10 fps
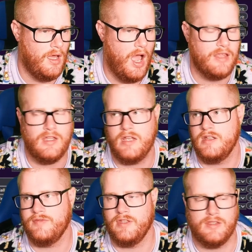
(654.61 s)
I
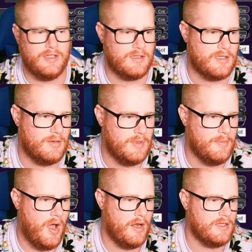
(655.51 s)
definitely think it's going to be
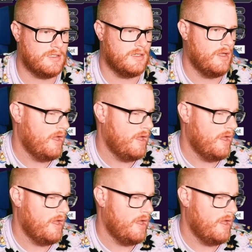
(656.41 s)
Modest.